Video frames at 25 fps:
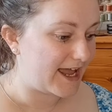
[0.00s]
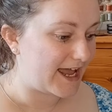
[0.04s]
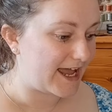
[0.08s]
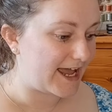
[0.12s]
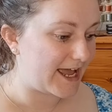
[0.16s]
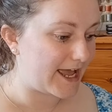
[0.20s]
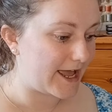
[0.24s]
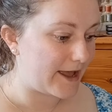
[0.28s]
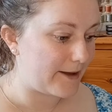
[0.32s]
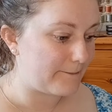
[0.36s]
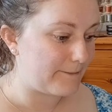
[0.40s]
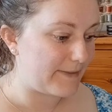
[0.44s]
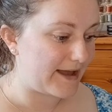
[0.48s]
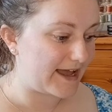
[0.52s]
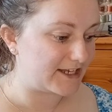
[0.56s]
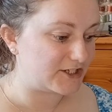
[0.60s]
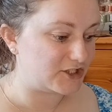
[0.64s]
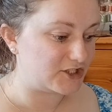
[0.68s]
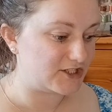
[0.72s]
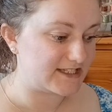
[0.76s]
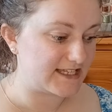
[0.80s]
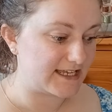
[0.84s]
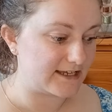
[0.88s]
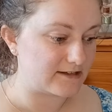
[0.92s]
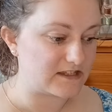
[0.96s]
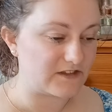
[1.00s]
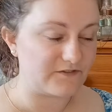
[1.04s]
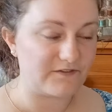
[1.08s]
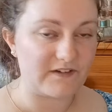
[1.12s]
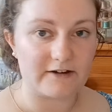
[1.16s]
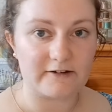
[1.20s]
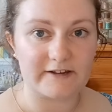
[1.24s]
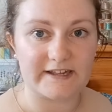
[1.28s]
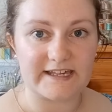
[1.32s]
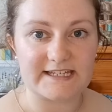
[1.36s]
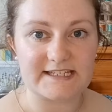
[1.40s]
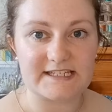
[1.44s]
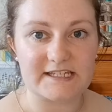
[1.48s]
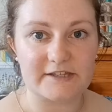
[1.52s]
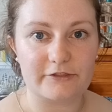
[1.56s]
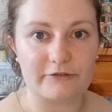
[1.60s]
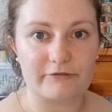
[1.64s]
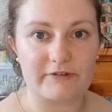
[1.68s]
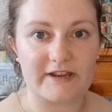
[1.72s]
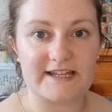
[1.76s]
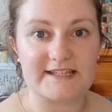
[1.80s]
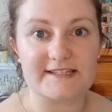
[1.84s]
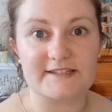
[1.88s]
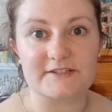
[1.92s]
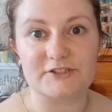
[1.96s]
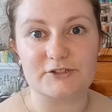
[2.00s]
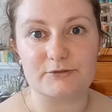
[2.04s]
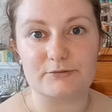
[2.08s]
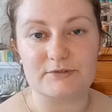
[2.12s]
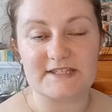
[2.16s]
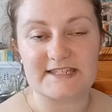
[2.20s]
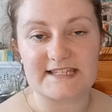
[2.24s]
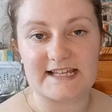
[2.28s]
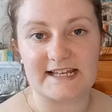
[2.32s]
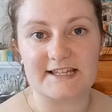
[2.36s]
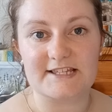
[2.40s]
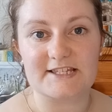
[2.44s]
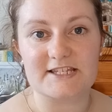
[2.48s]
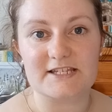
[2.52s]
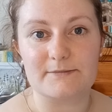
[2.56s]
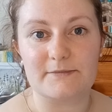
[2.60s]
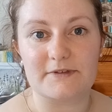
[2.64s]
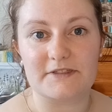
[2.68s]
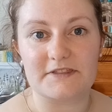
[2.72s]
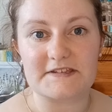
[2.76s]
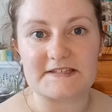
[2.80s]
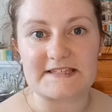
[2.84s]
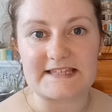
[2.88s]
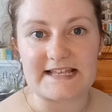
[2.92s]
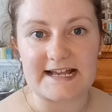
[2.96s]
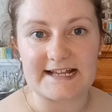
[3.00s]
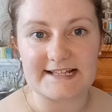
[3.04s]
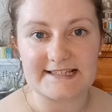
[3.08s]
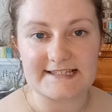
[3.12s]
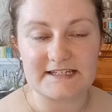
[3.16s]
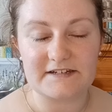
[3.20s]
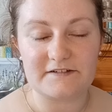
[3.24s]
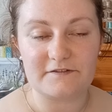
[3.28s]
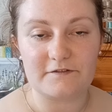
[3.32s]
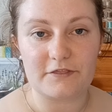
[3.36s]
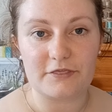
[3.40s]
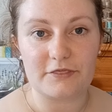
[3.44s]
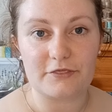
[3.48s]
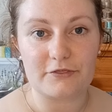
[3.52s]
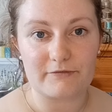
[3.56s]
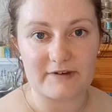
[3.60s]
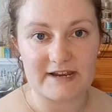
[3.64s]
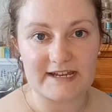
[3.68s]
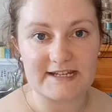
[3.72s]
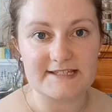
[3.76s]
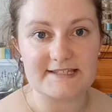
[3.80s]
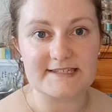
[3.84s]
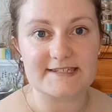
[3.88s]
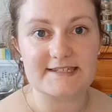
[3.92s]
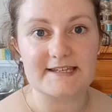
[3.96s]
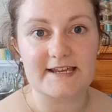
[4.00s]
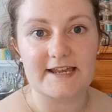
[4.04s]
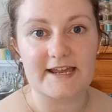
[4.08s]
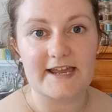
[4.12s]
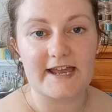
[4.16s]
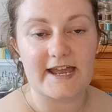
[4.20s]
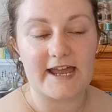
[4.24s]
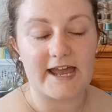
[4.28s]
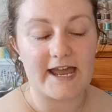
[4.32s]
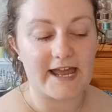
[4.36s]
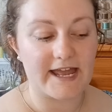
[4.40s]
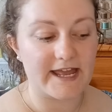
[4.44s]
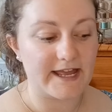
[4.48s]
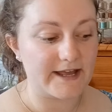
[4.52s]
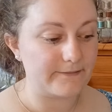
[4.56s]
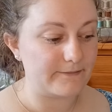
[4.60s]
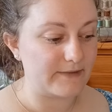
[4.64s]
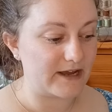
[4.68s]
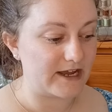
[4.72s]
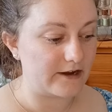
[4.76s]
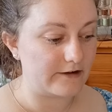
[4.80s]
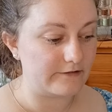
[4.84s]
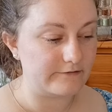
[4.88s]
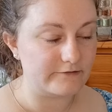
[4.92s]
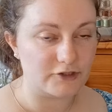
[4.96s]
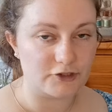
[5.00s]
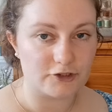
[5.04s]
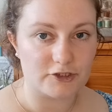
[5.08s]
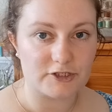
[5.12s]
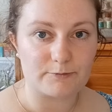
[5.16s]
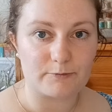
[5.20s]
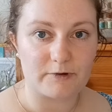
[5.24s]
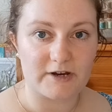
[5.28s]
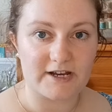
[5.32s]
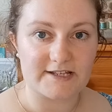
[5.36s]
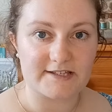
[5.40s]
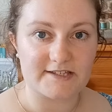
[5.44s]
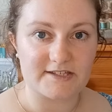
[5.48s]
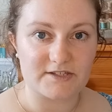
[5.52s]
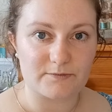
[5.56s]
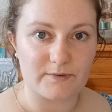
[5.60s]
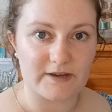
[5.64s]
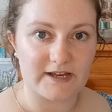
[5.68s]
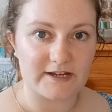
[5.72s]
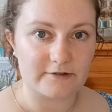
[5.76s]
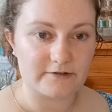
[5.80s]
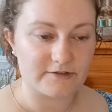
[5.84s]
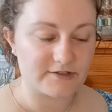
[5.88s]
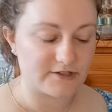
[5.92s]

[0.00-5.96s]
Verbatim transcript: Um, and she sells the variegated threads and she was selling some of the satin threads um, at a reduced price as well.